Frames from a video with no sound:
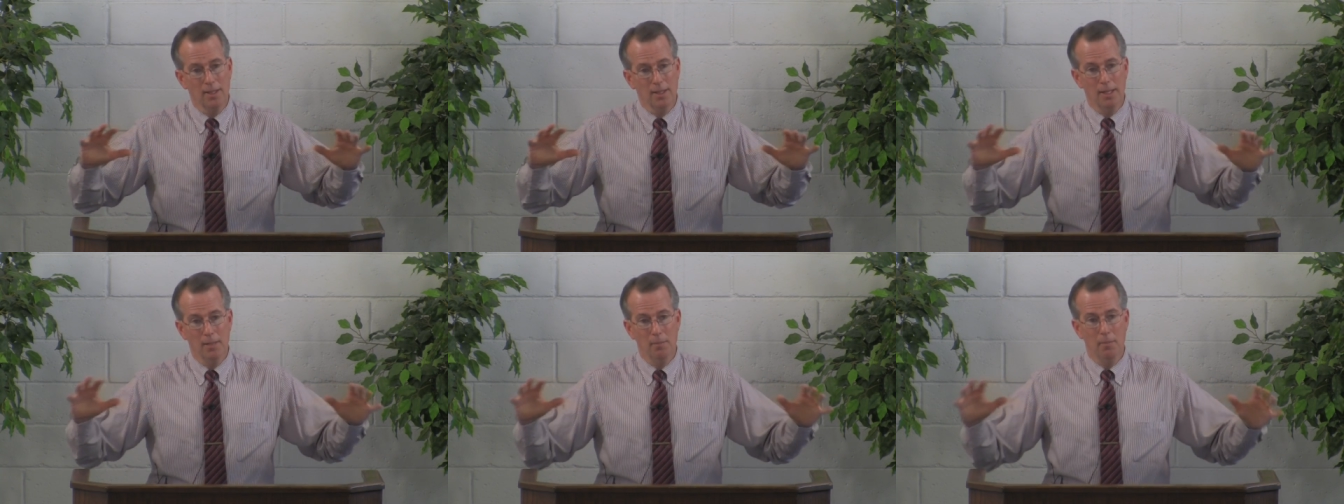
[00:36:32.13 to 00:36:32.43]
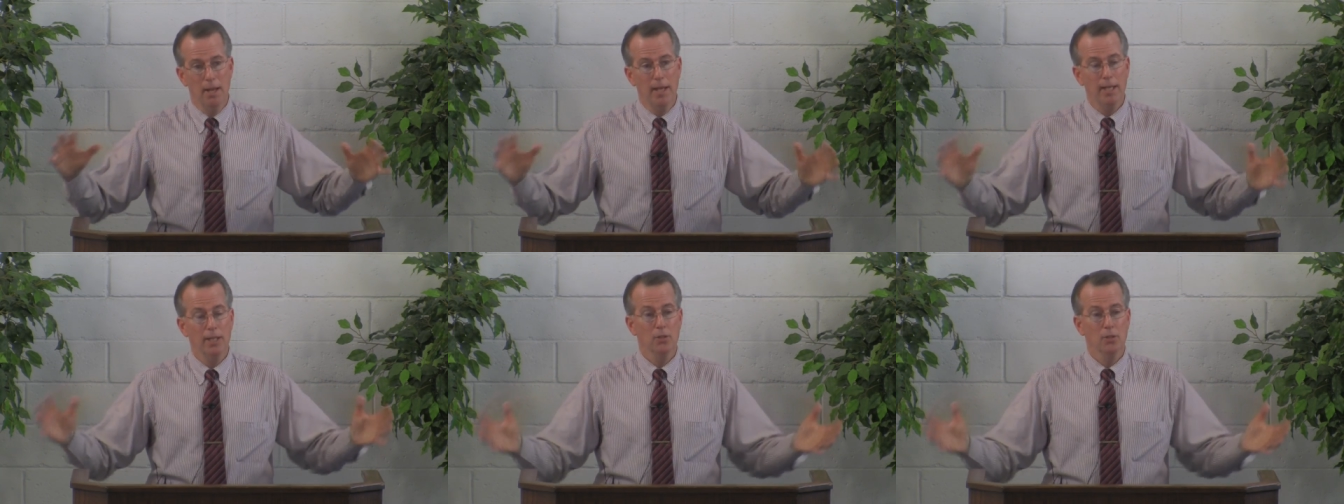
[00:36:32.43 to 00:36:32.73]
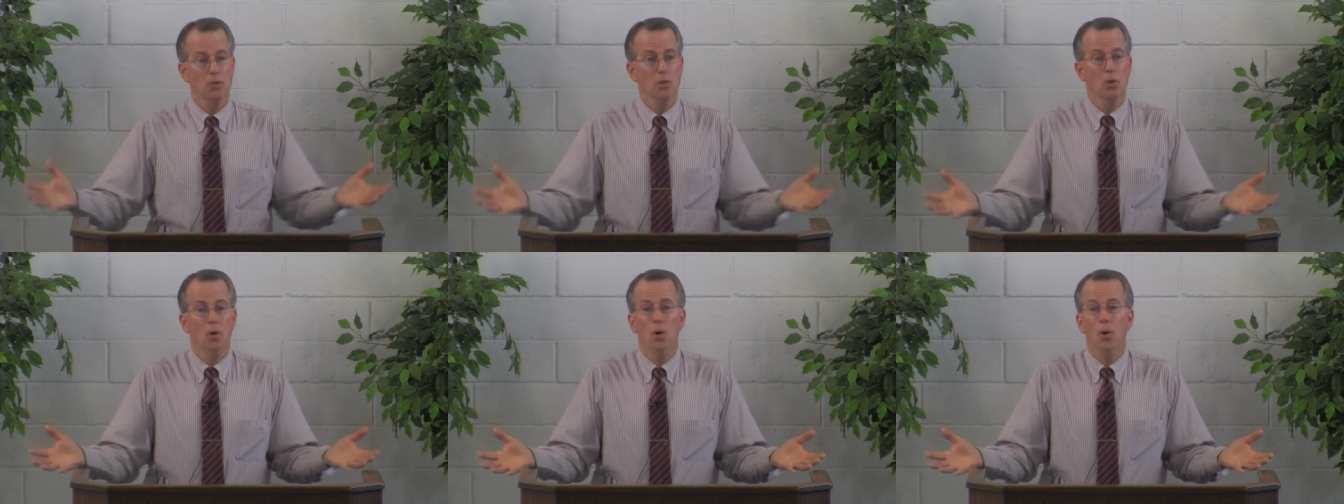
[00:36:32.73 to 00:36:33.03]
he
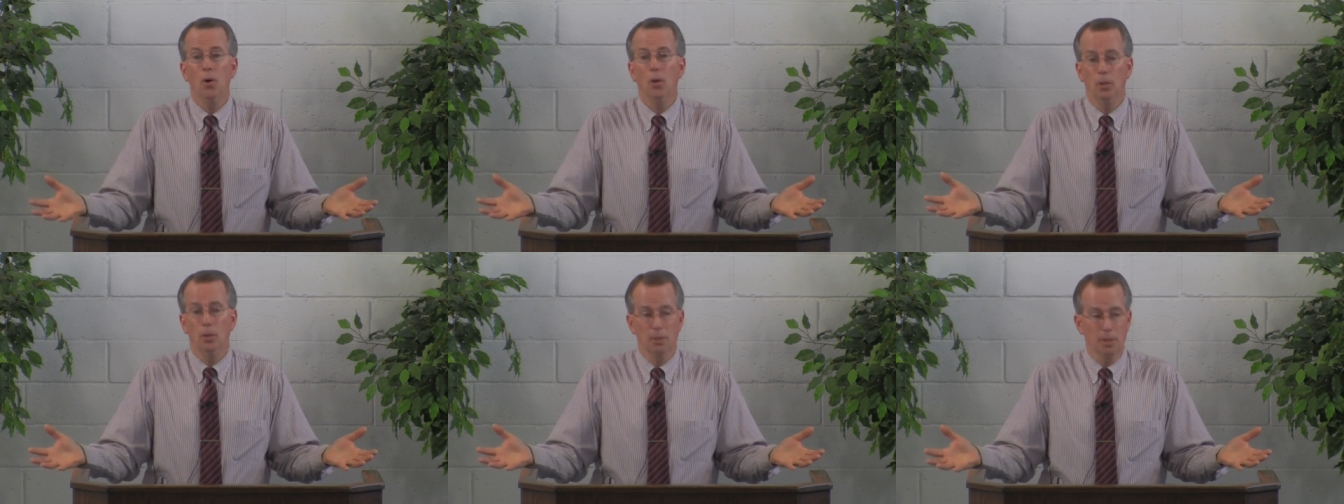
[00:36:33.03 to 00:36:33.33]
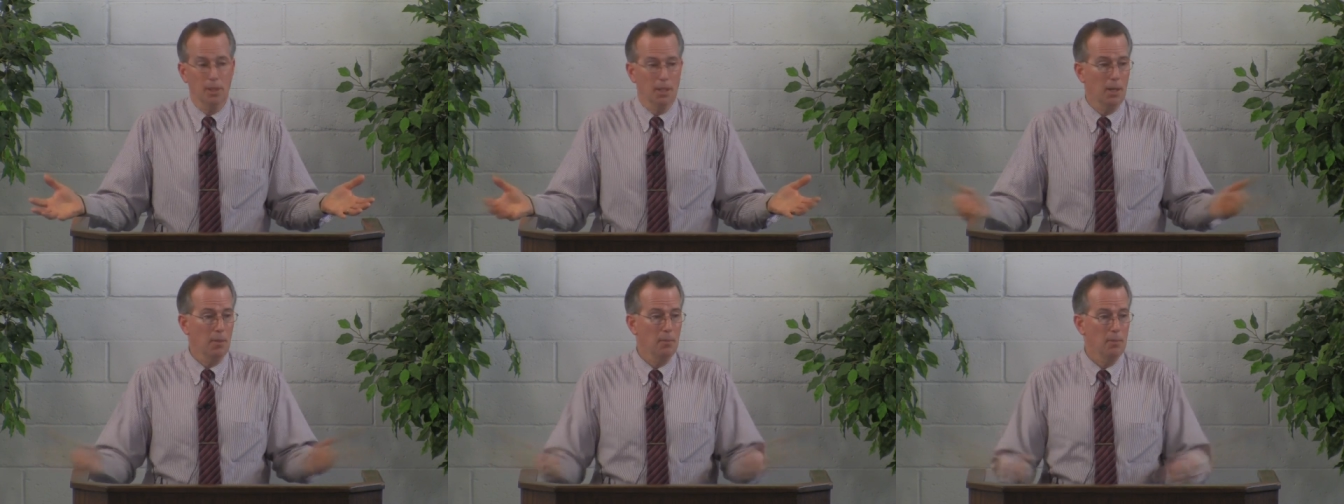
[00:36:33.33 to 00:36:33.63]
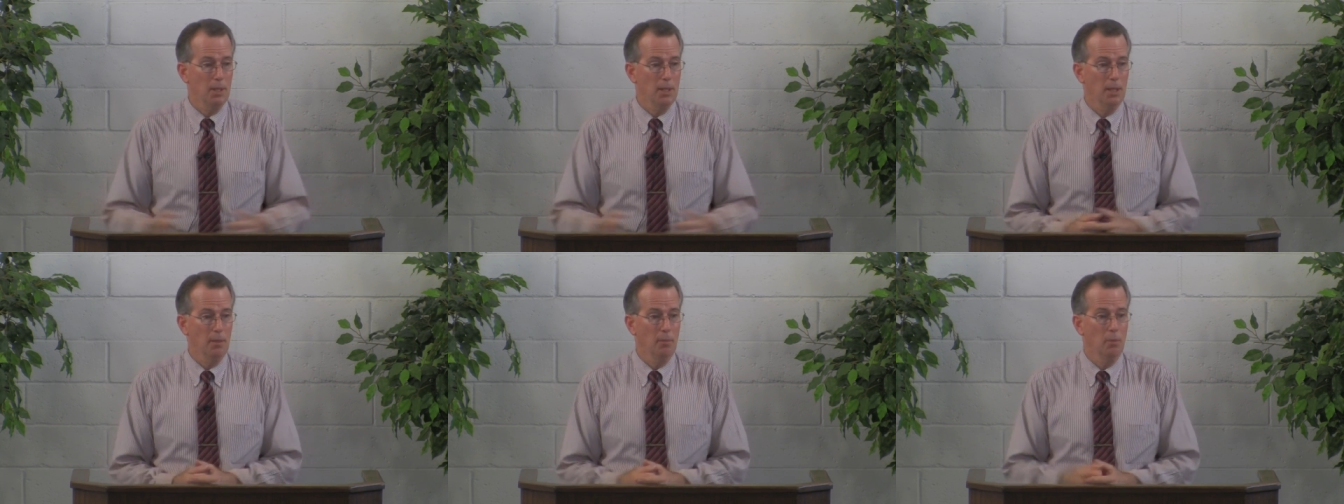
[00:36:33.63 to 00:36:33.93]
beckons all to come
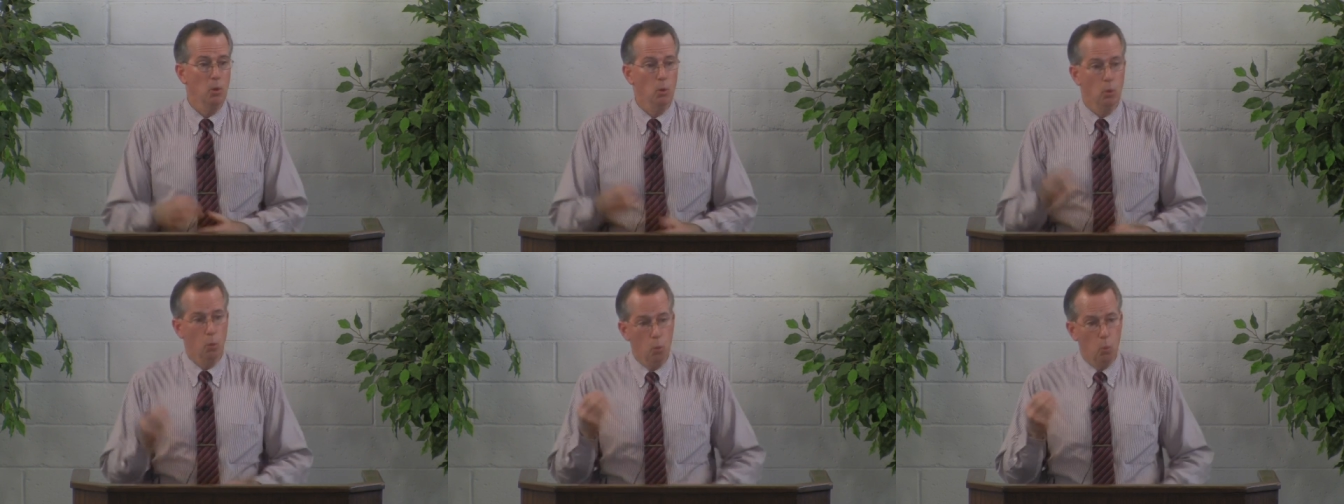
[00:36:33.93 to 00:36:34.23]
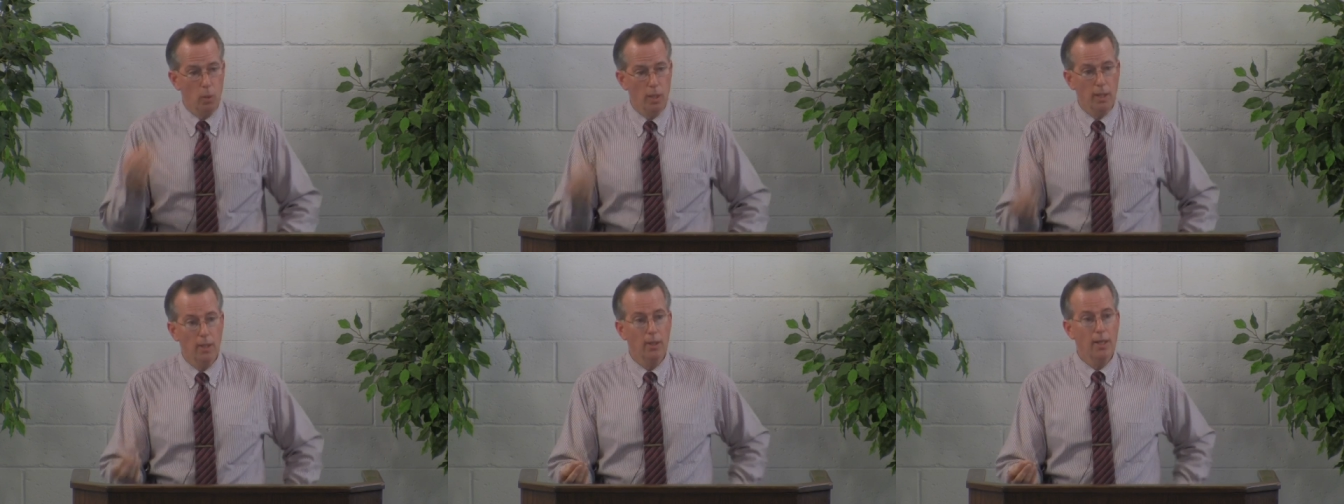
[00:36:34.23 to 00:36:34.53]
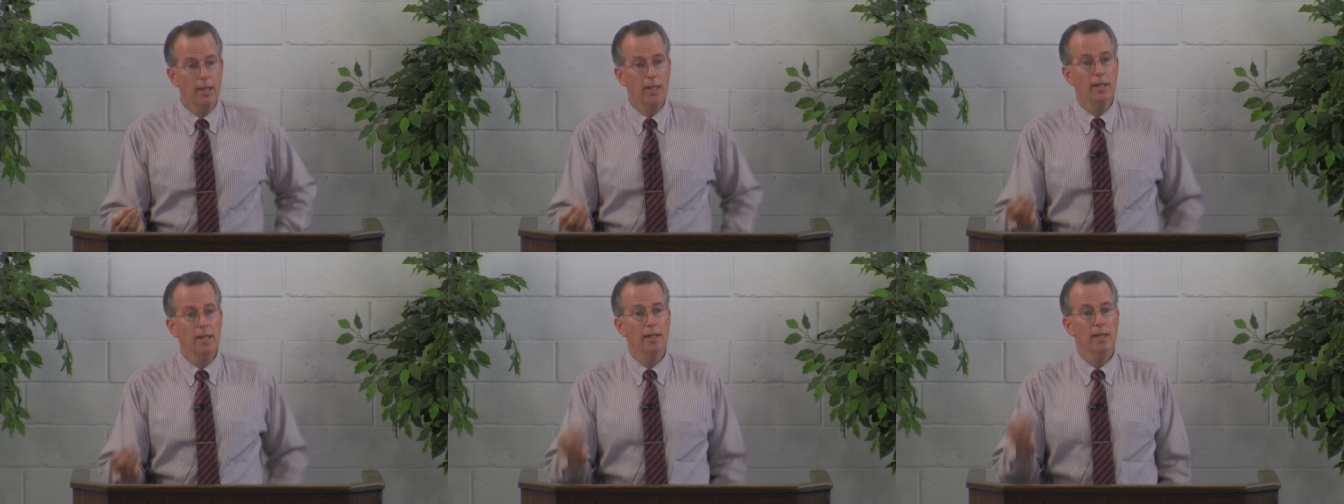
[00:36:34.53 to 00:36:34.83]
to him who are
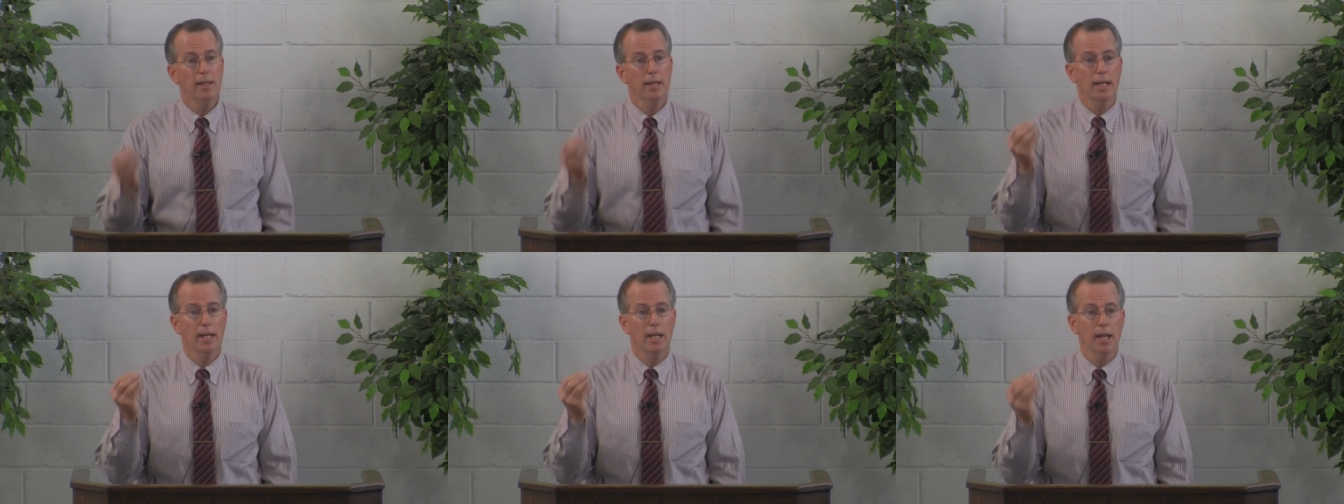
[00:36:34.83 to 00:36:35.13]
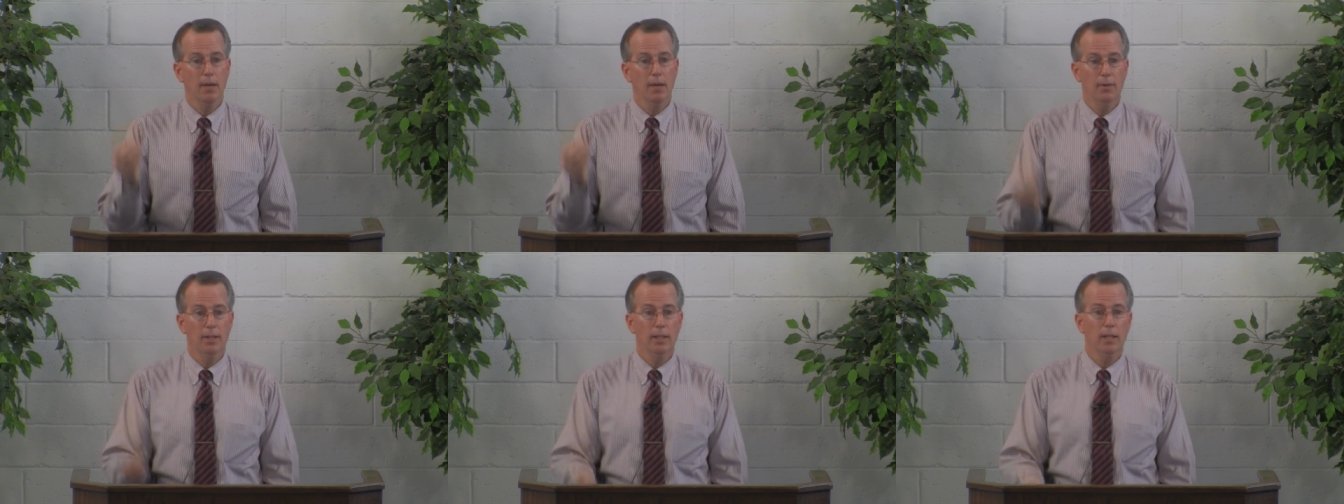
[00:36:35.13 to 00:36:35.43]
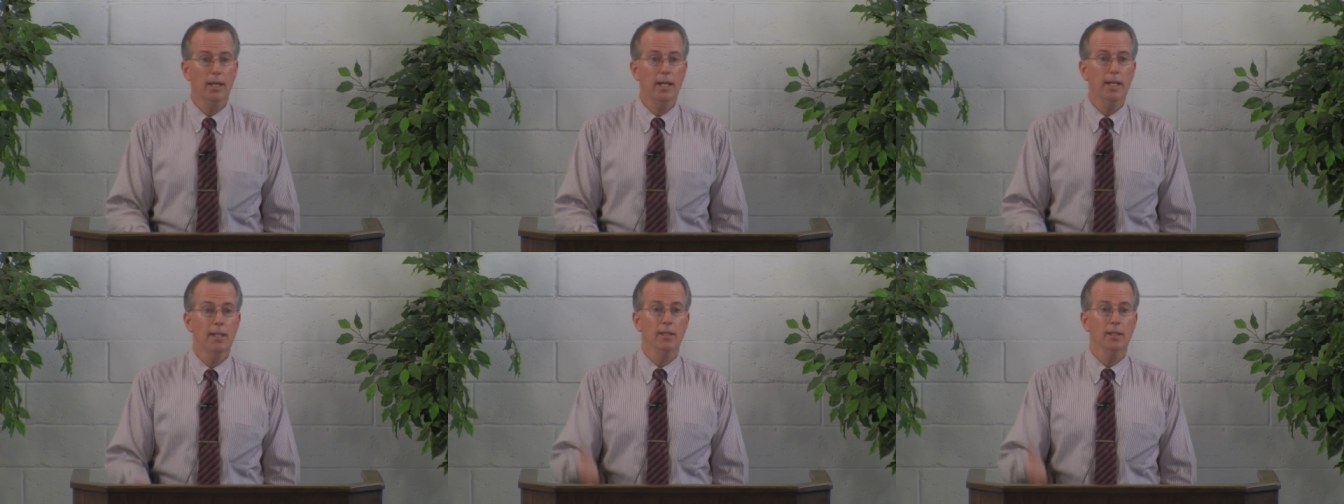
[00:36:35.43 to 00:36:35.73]
weary and heavy
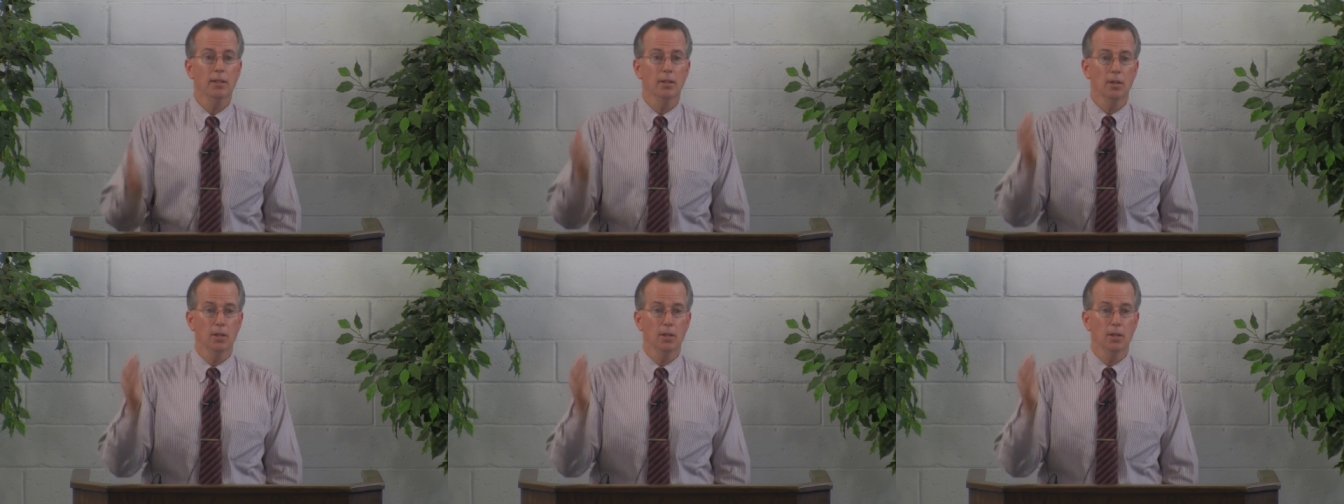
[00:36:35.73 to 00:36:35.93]
laden.